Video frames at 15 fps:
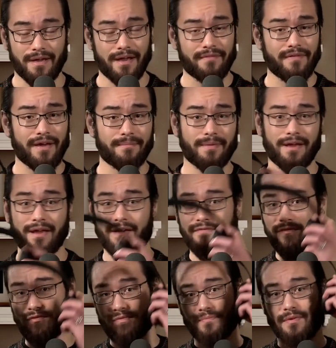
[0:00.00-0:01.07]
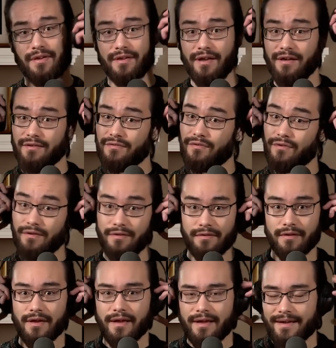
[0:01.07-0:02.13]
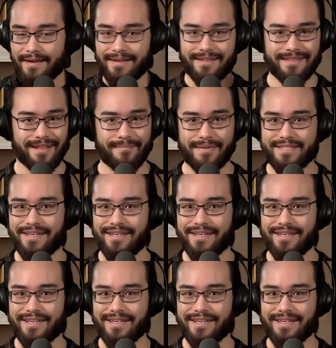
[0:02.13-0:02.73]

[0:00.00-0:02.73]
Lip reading: I've had my headphones playing Endel, and let me